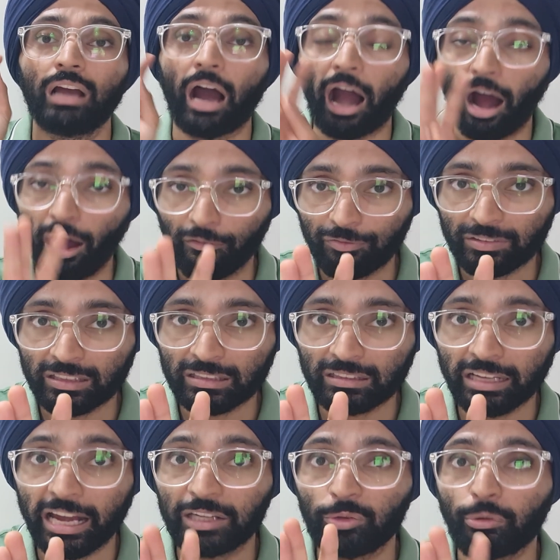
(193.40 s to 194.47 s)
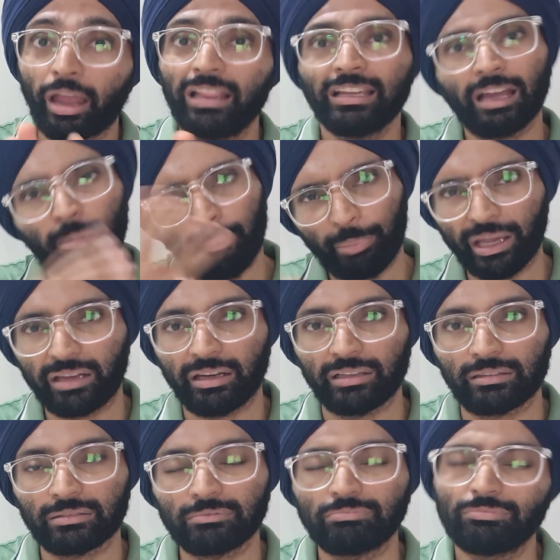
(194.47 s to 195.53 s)
After that, you can compare
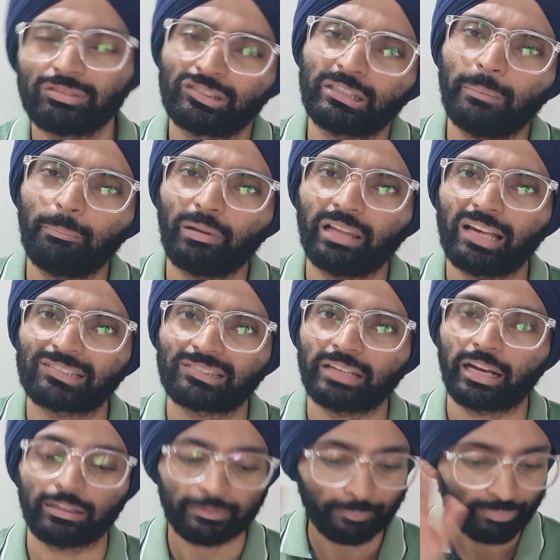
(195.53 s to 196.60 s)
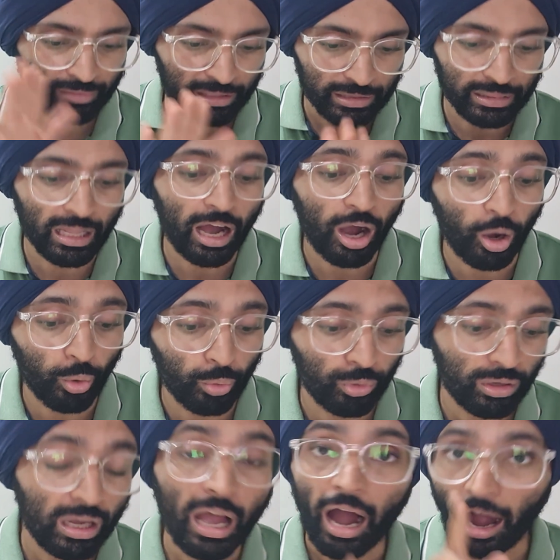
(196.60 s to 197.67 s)
it. Simple as that.
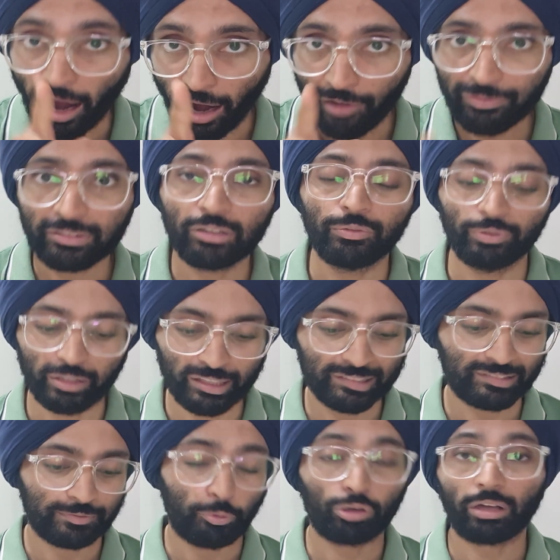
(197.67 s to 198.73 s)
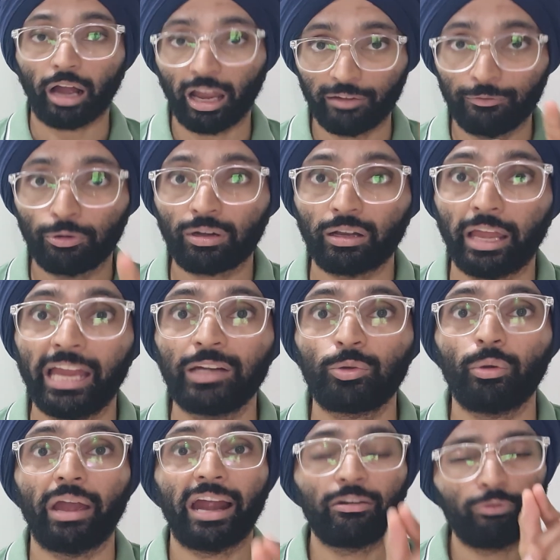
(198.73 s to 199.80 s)
Now afterwards, what I would like
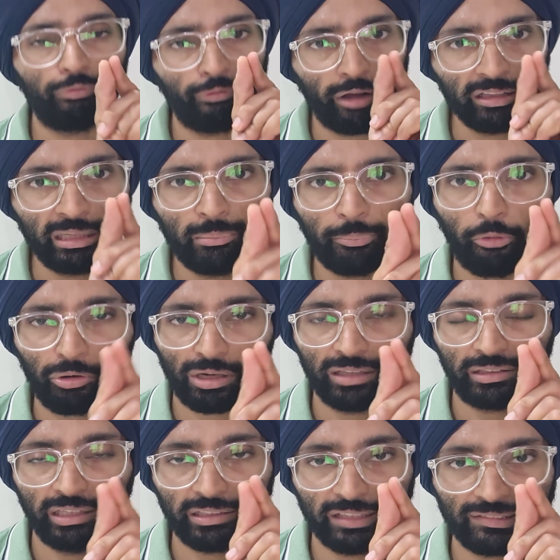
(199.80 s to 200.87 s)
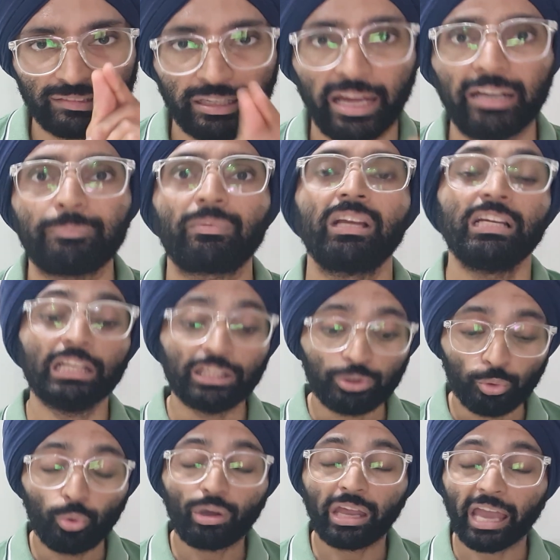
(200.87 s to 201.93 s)
to add, one important thing is that
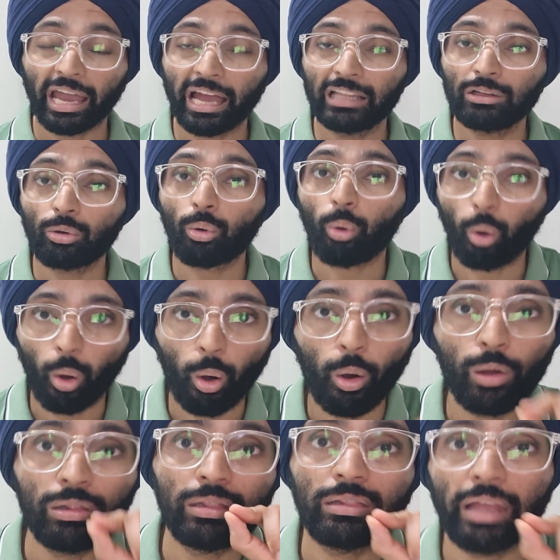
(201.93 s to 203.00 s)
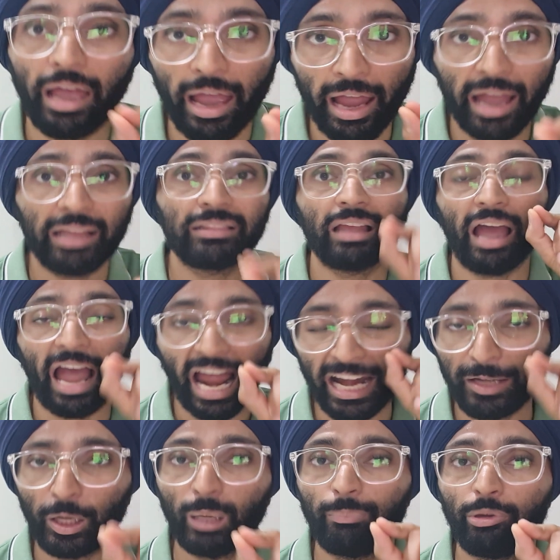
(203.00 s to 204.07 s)
you can call an
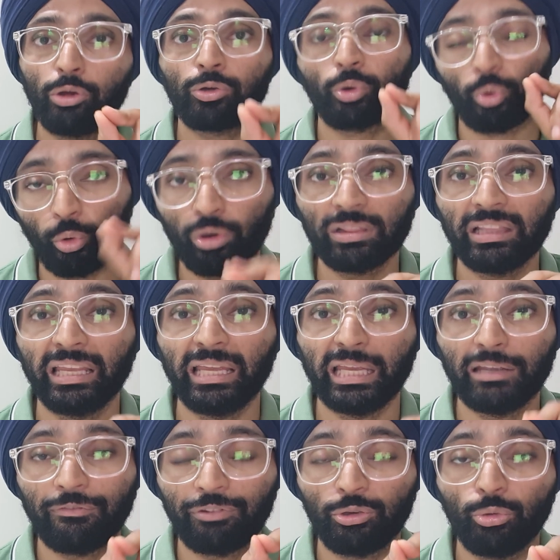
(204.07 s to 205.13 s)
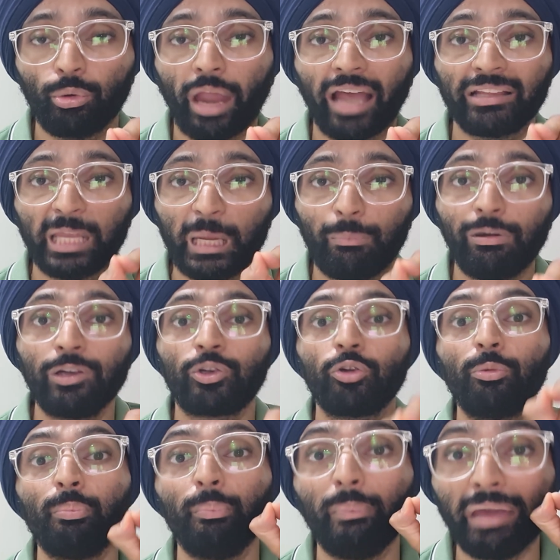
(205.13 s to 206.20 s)
attribute only if you can able
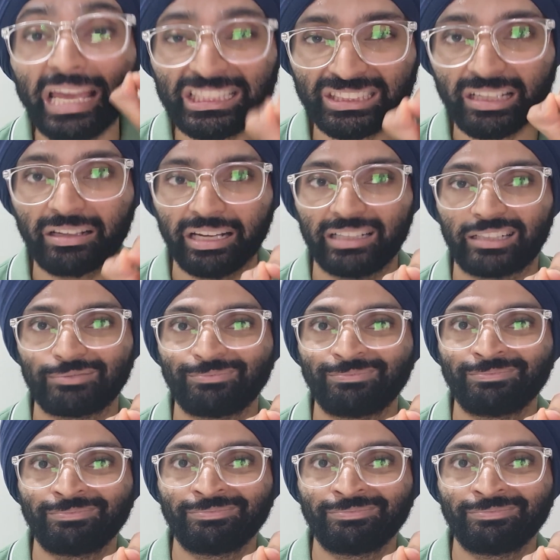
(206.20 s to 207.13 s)
to measure it.